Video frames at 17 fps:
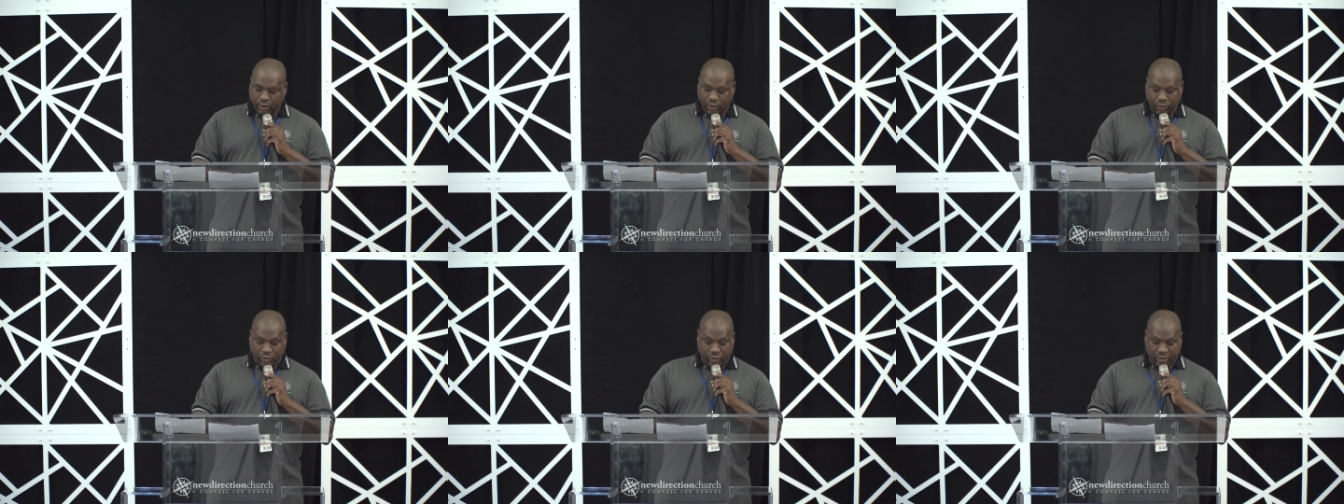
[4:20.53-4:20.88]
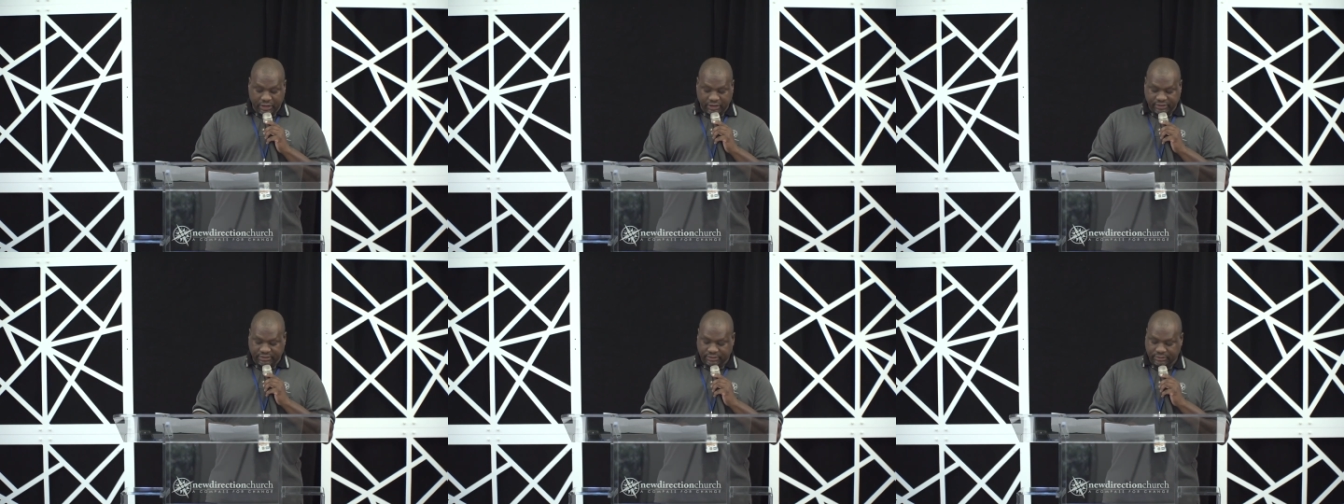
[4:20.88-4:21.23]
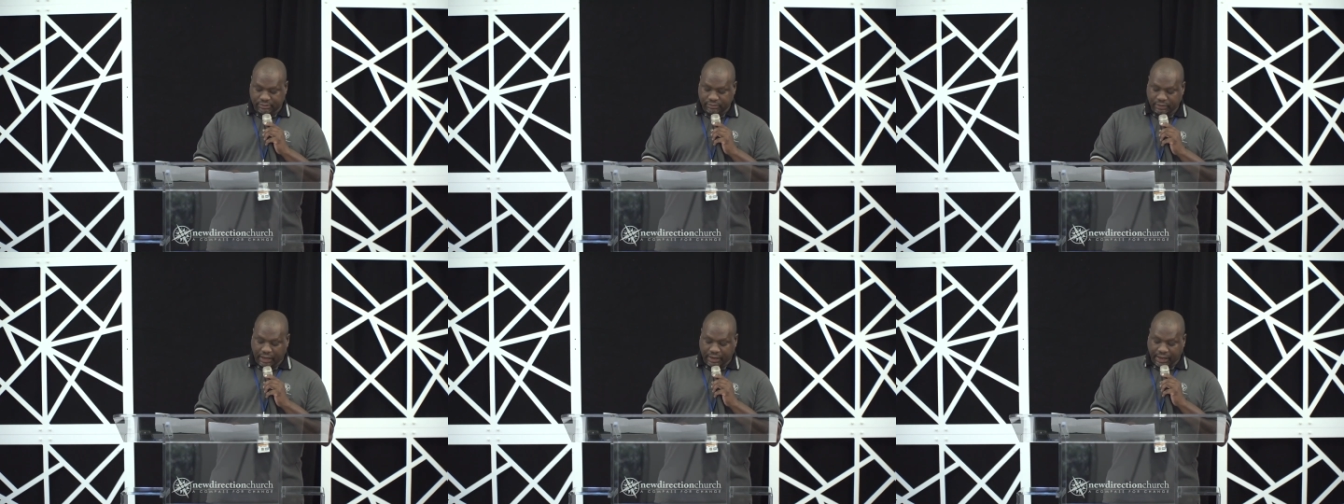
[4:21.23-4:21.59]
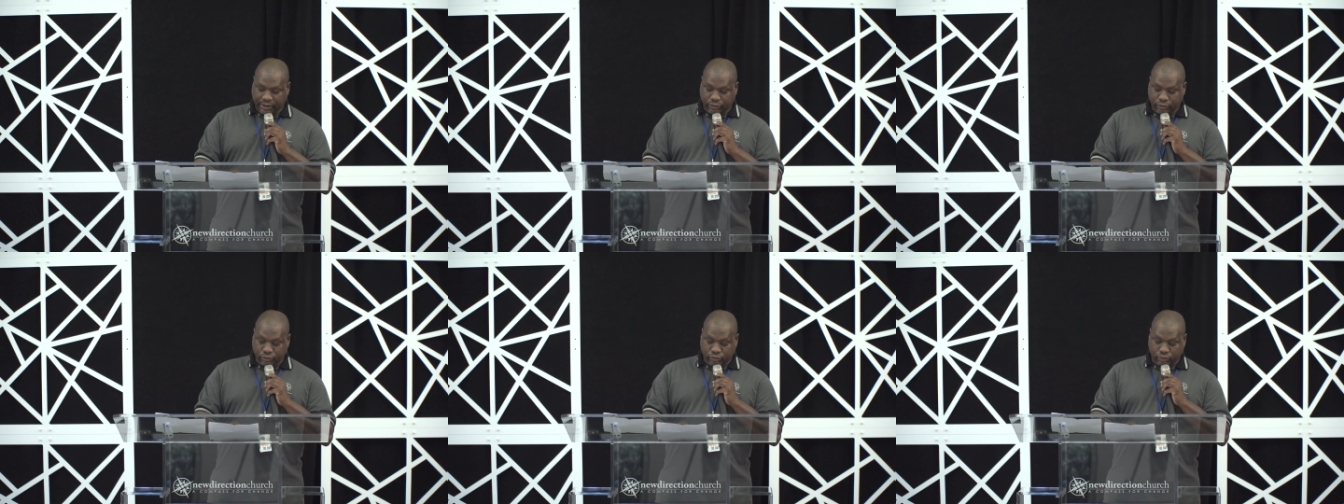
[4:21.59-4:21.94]
Notice that
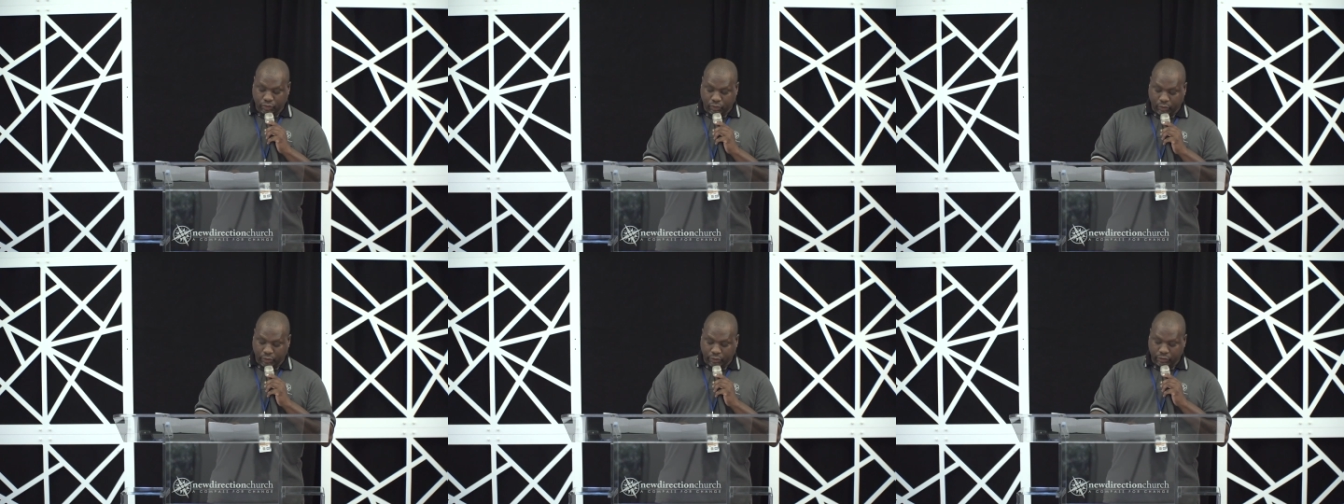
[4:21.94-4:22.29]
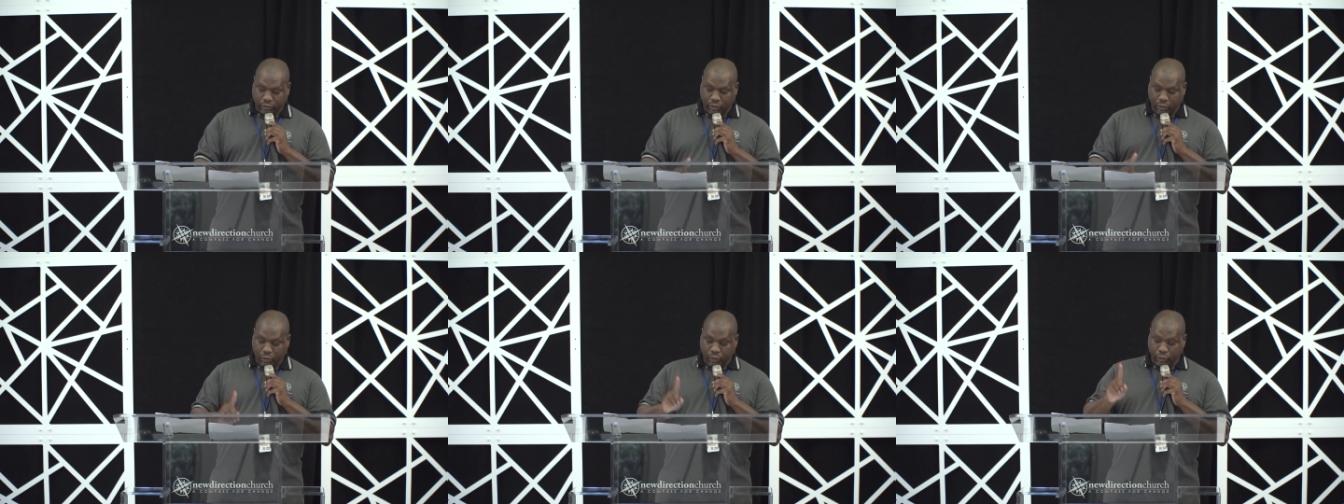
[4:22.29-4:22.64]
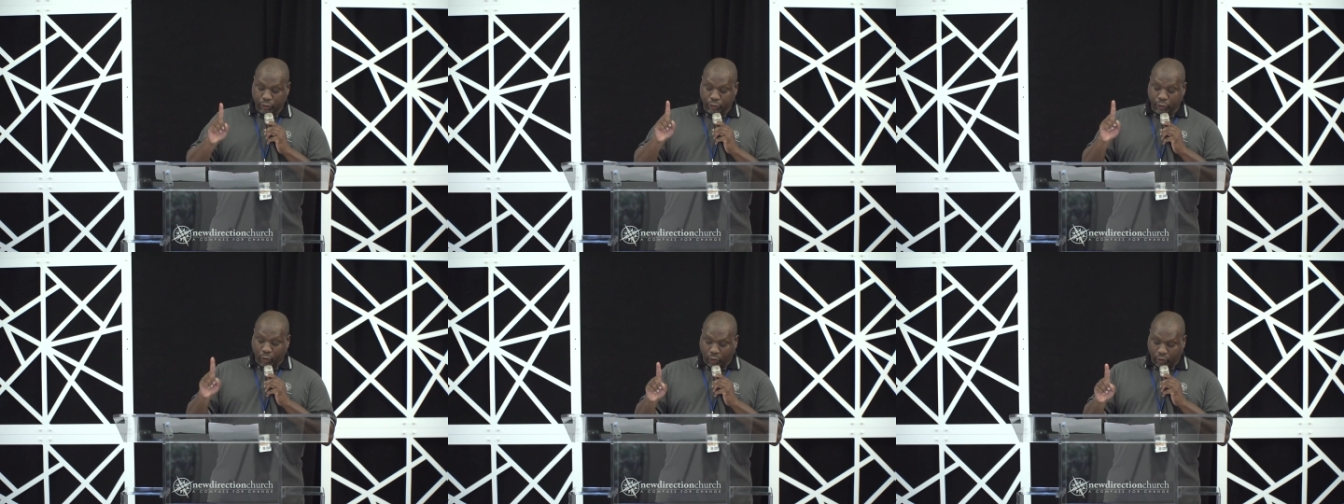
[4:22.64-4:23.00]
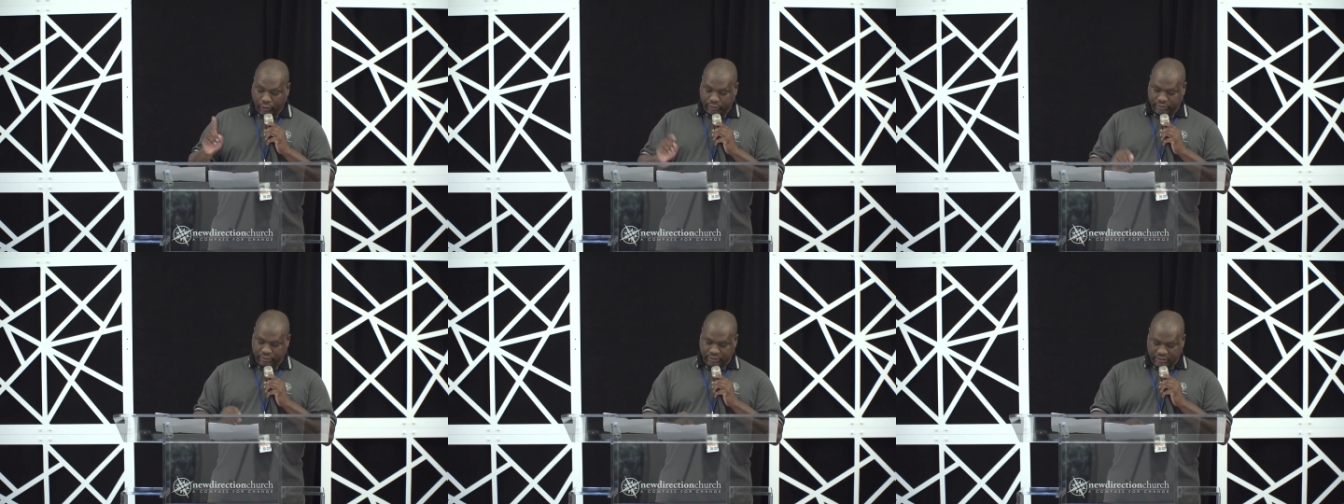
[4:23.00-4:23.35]
I use the word
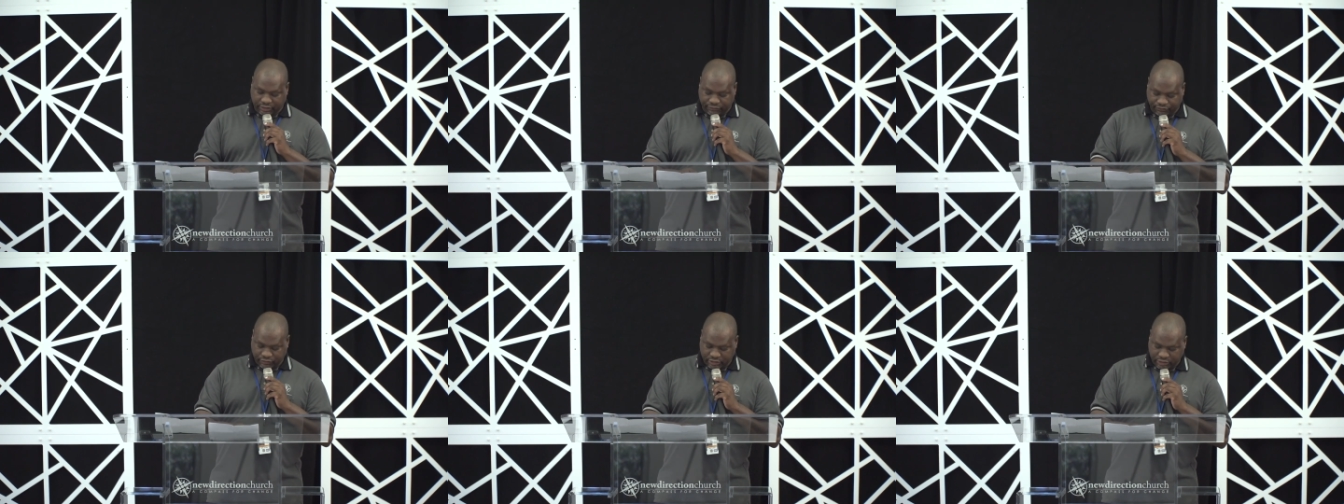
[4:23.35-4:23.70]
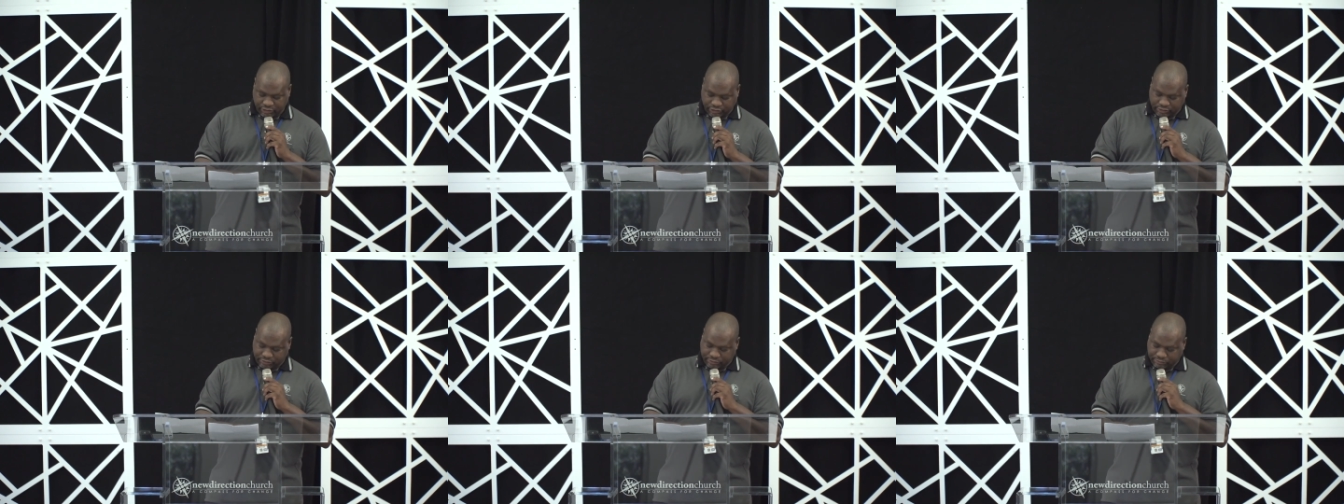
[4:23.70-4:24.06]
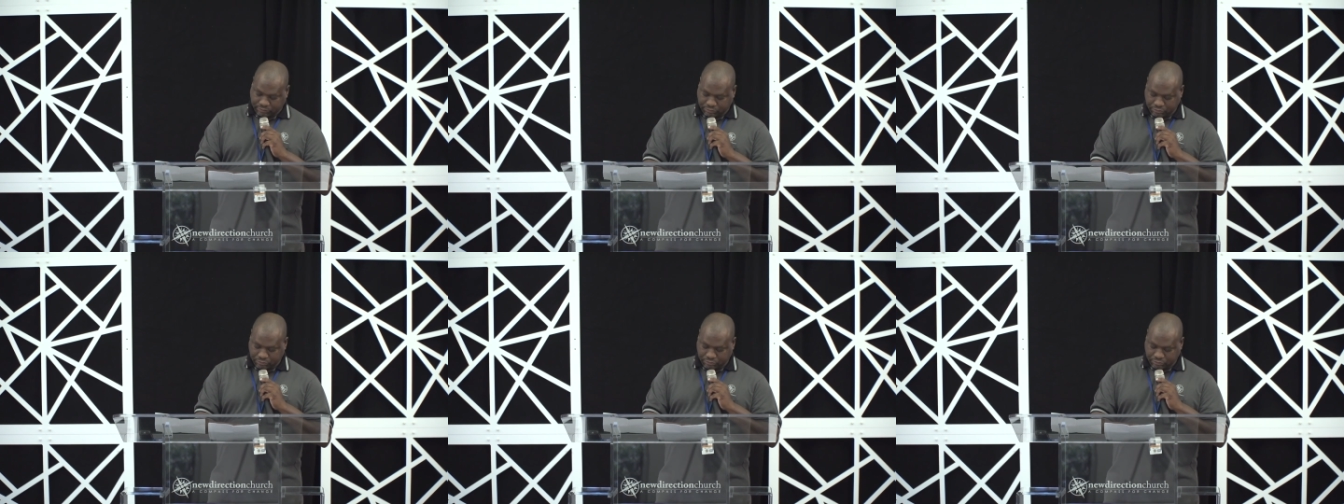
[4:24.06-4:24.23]
your definition